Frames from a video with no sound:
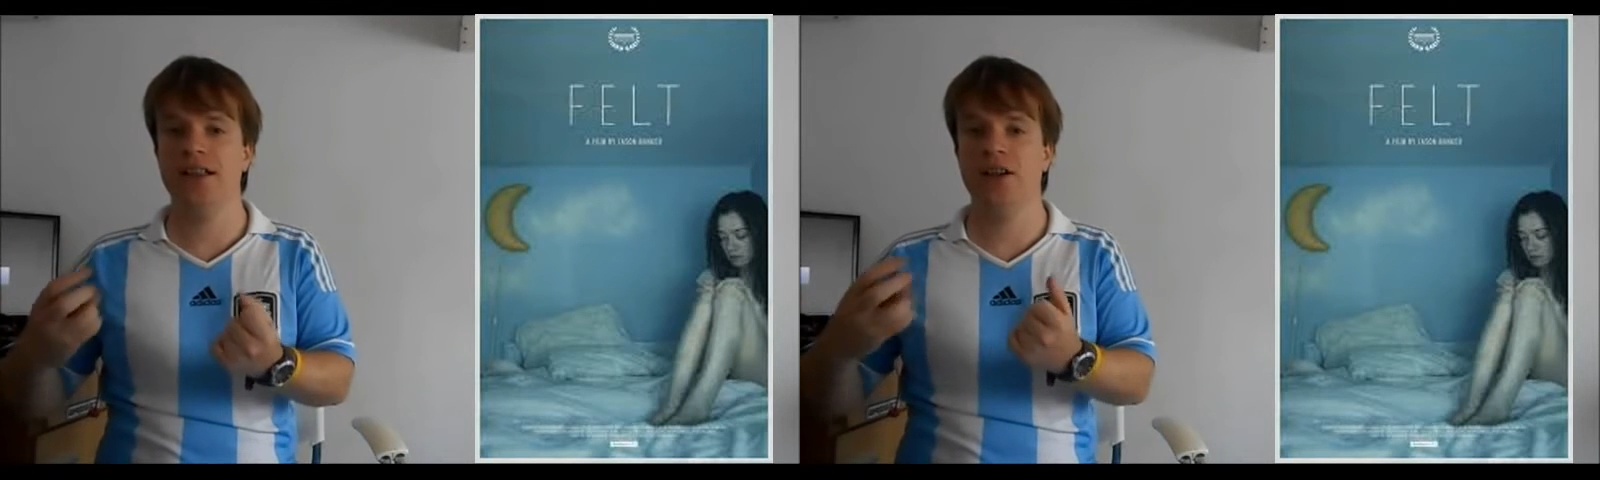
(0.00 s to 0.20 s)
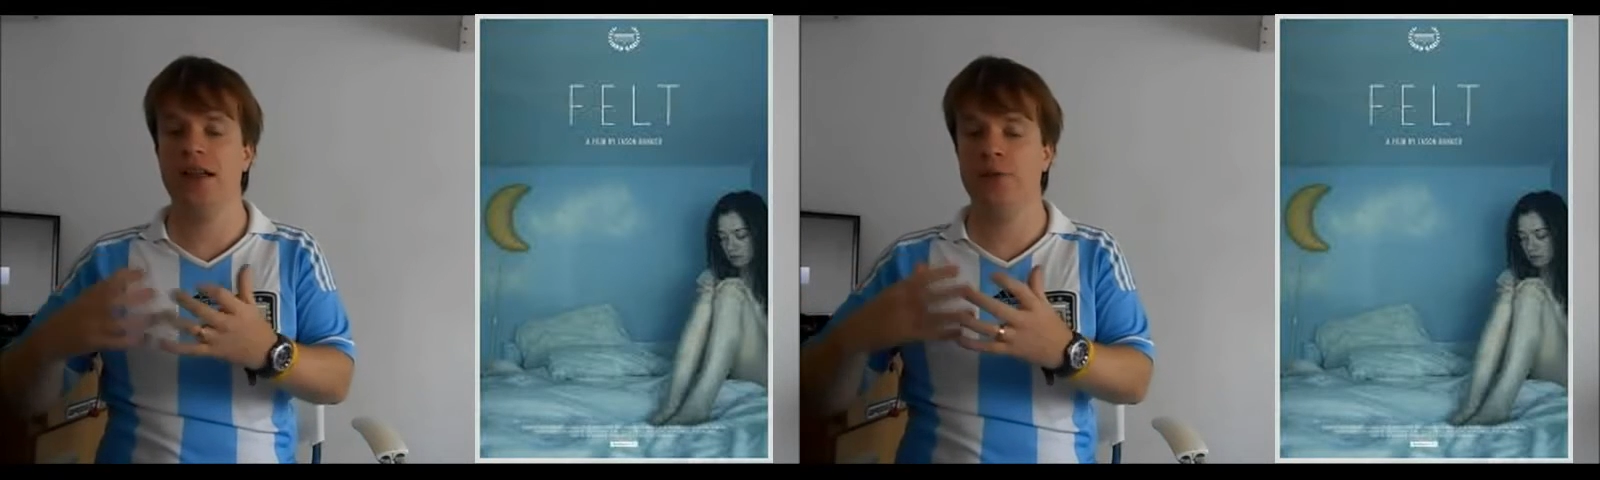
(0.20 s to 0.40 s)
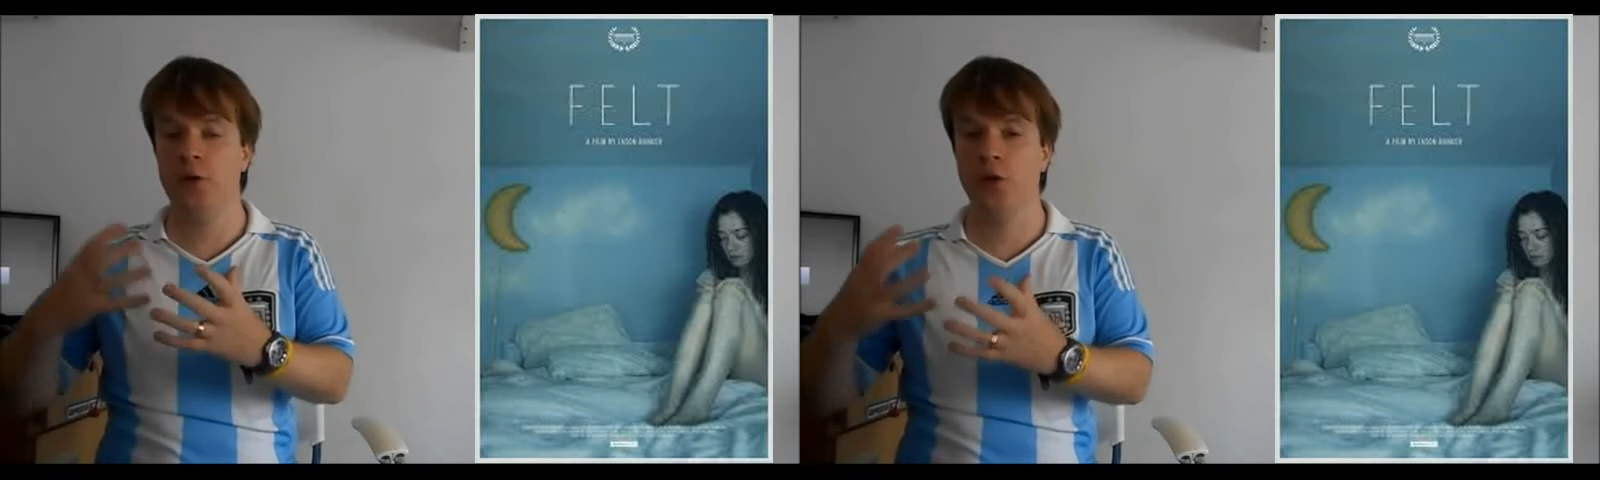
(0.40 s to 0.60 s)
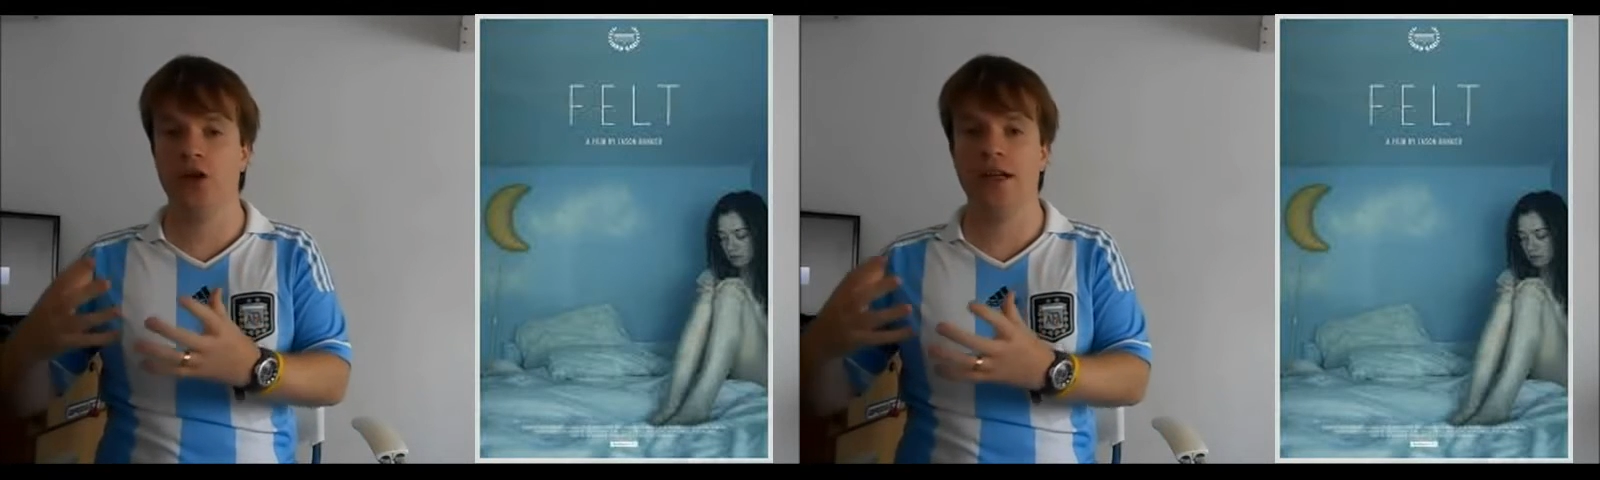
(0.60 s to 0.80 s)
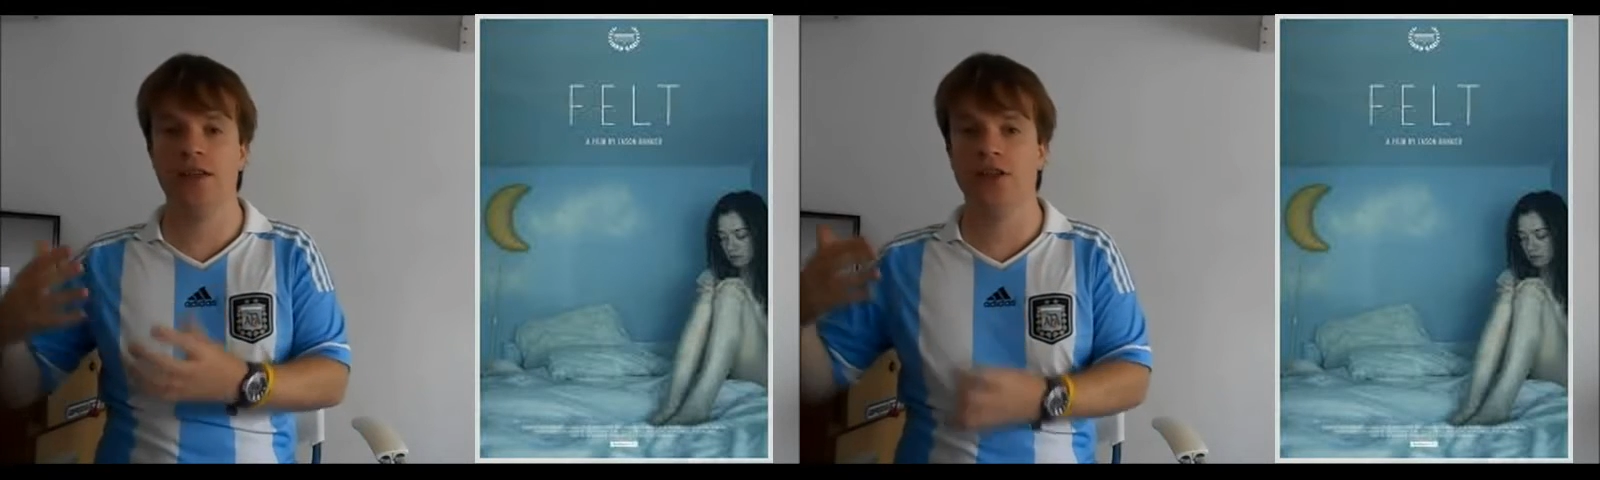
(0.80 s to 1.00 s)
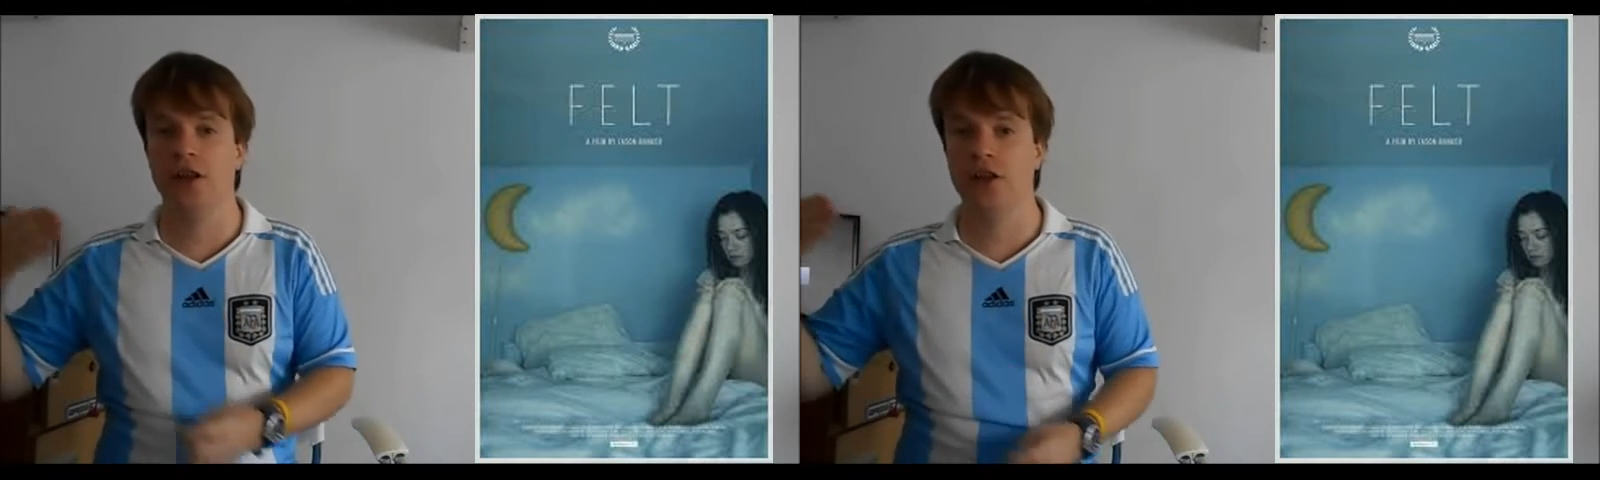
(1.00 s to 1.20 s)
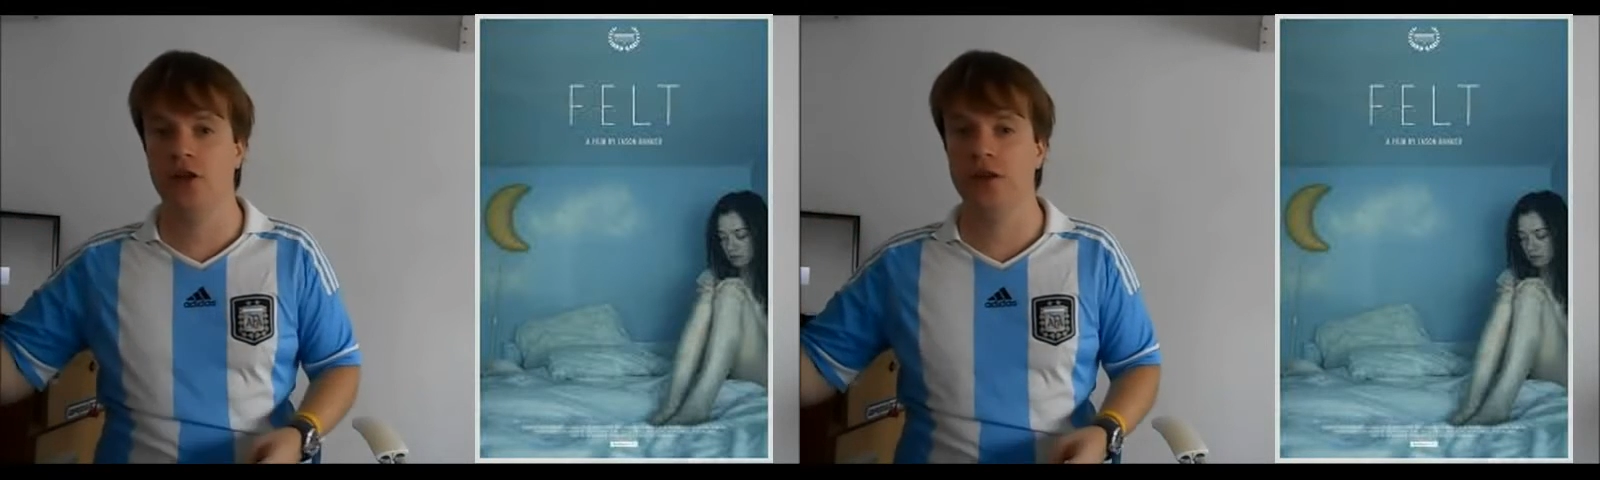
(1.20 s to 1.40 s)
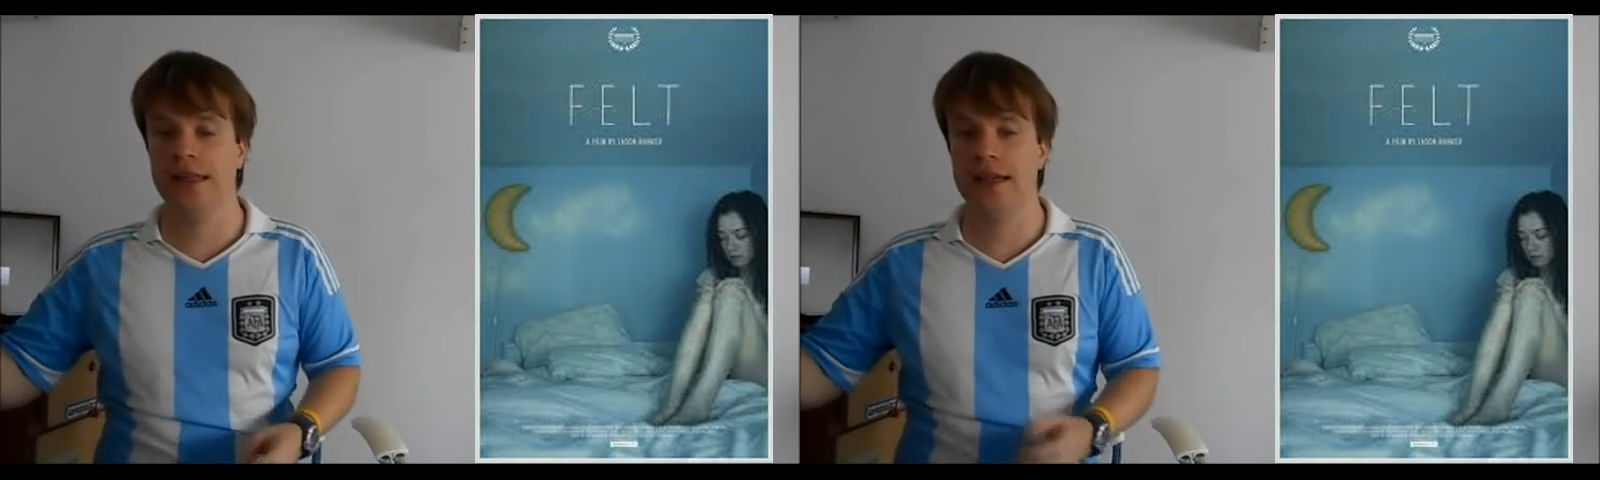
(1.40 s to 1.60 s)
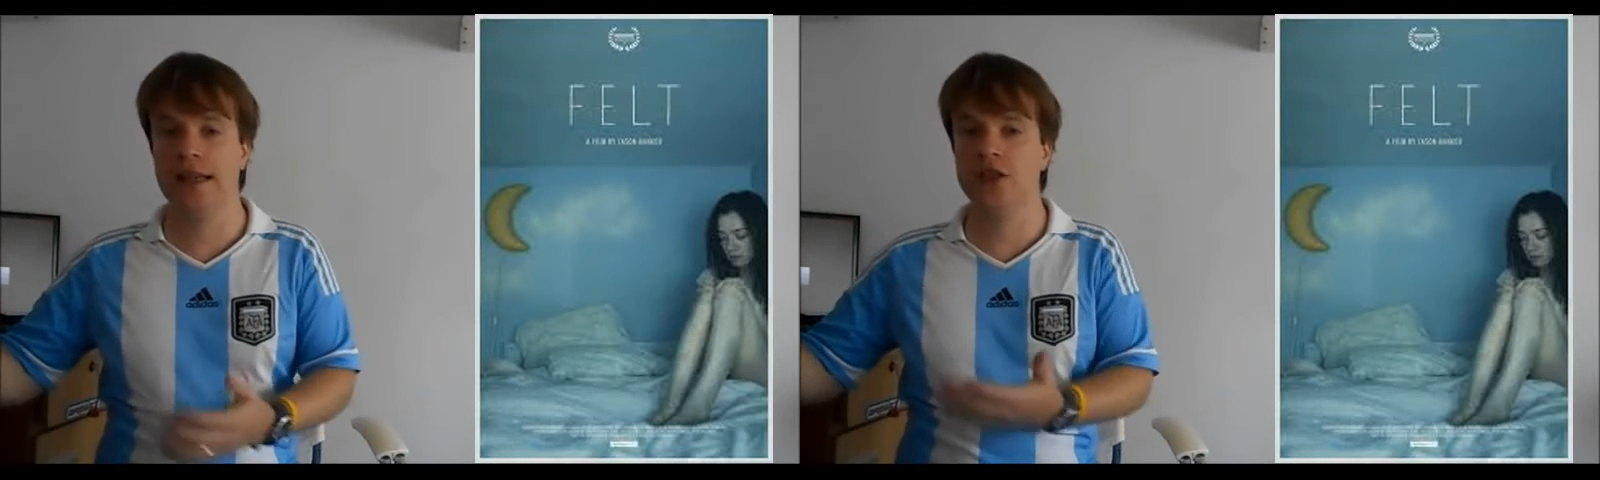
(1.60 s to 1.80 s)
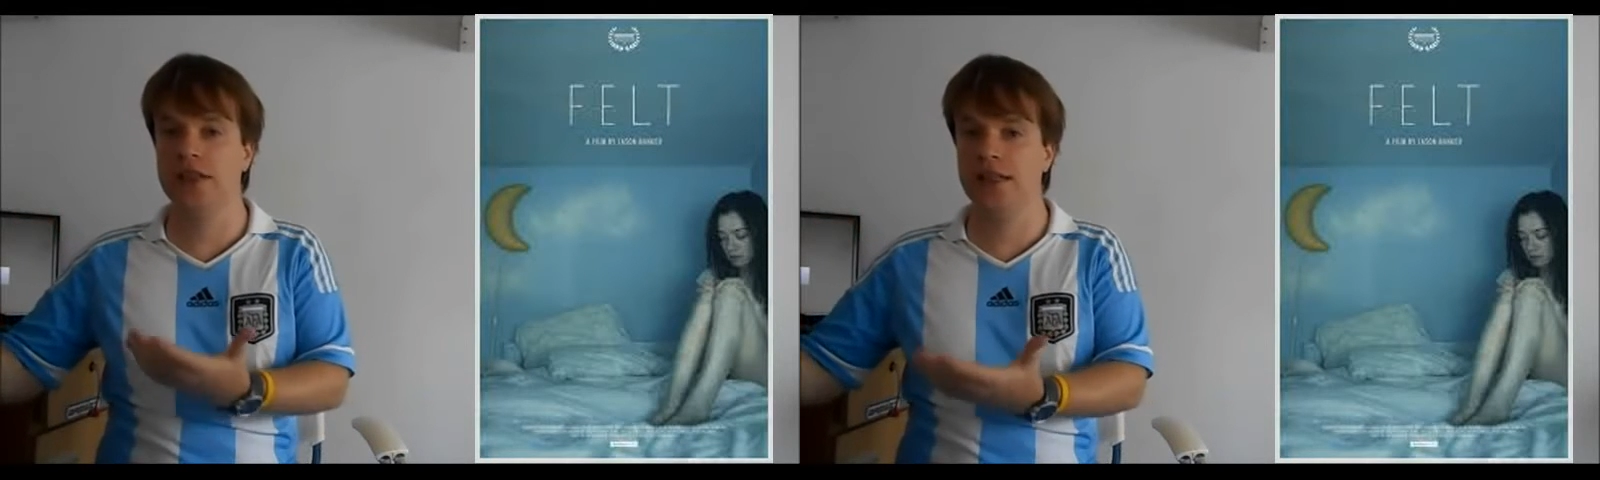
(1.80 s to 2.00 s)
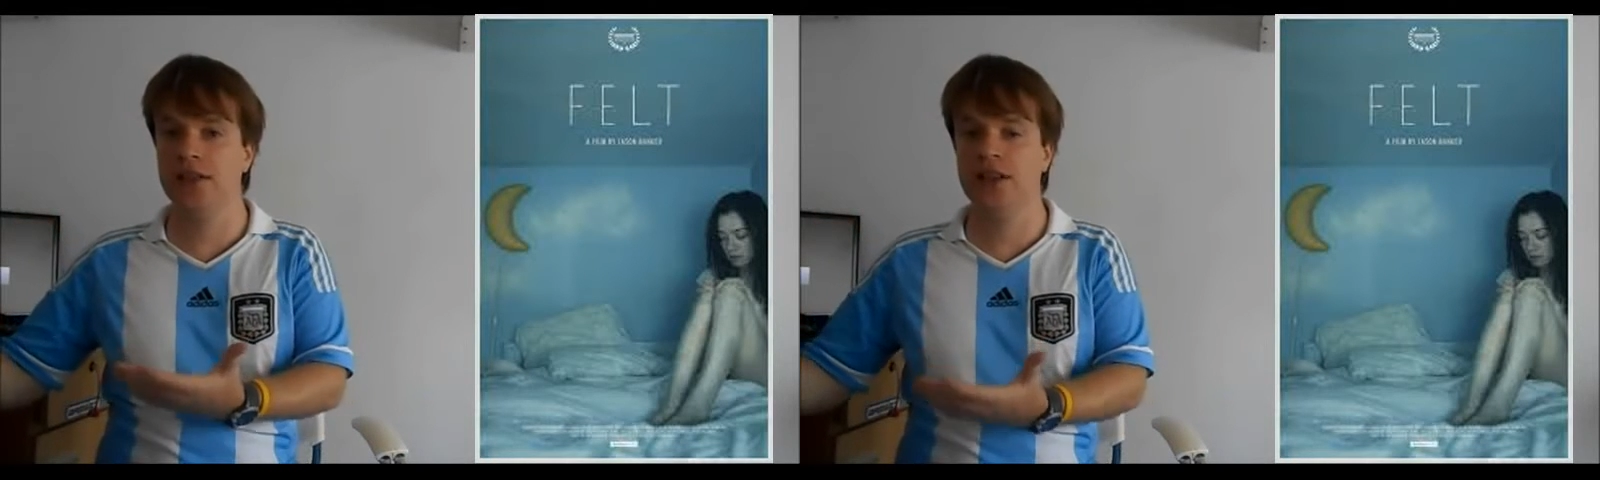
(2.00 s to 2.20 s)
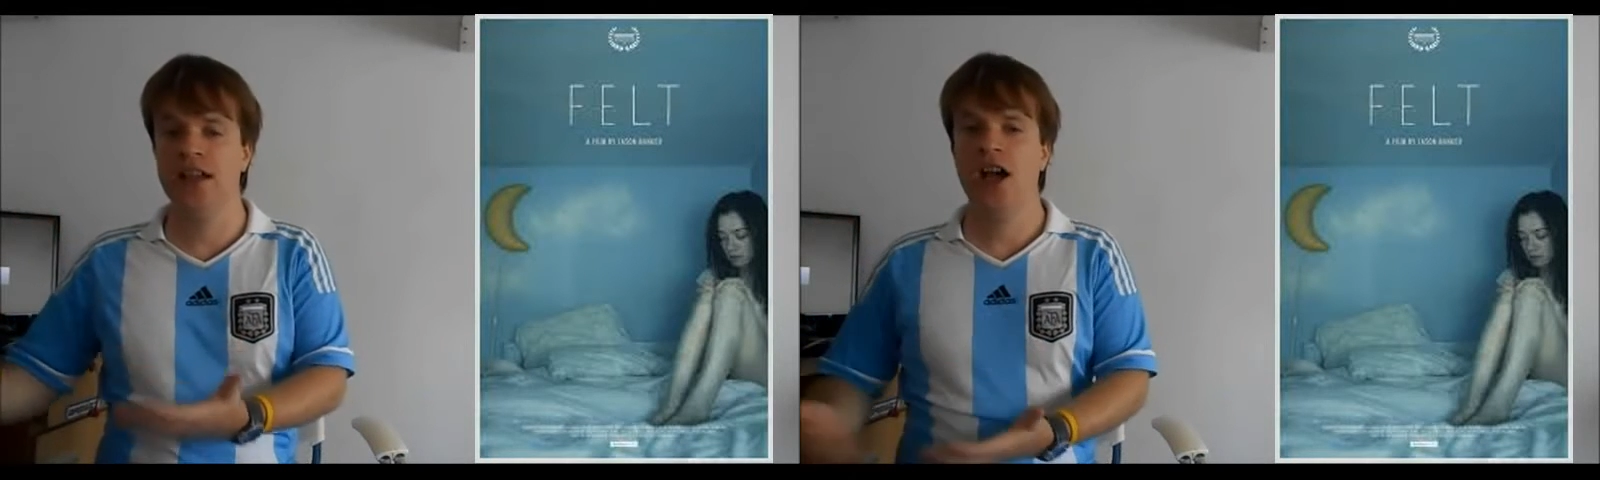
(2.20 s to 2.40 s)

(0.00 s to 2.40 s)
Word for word: you know, it feels like it's a lot longer than it actually is.